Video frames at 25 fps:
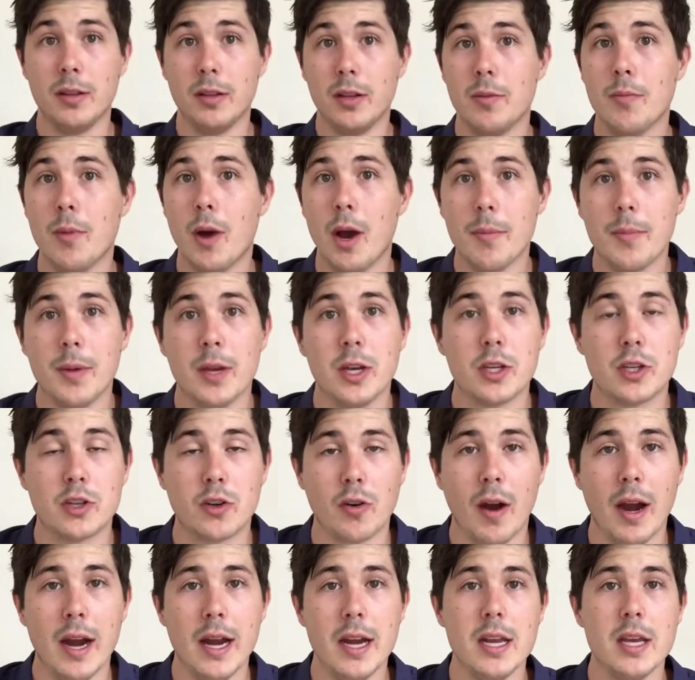You might be a
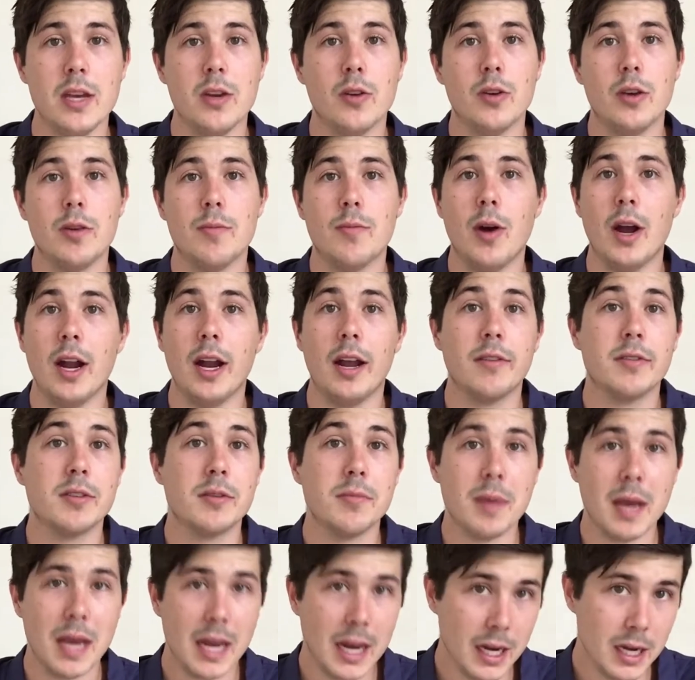tradie, or you might have
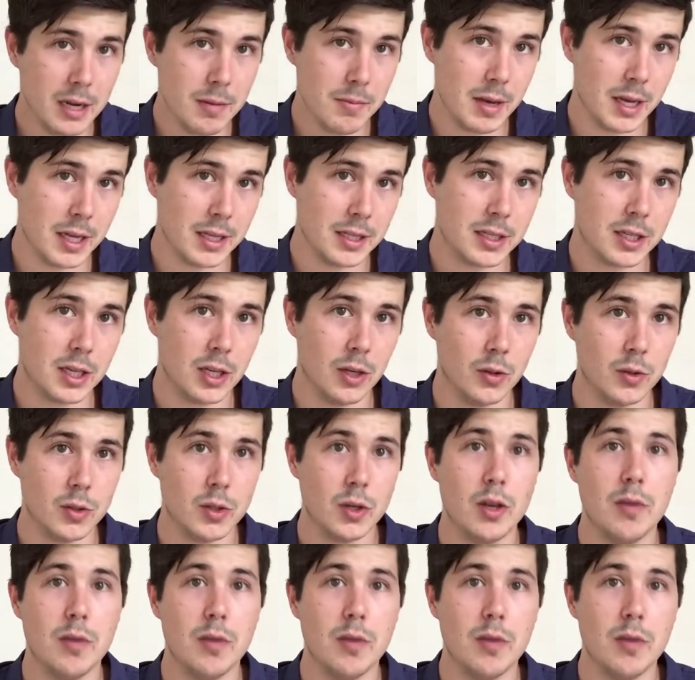some handyman skills,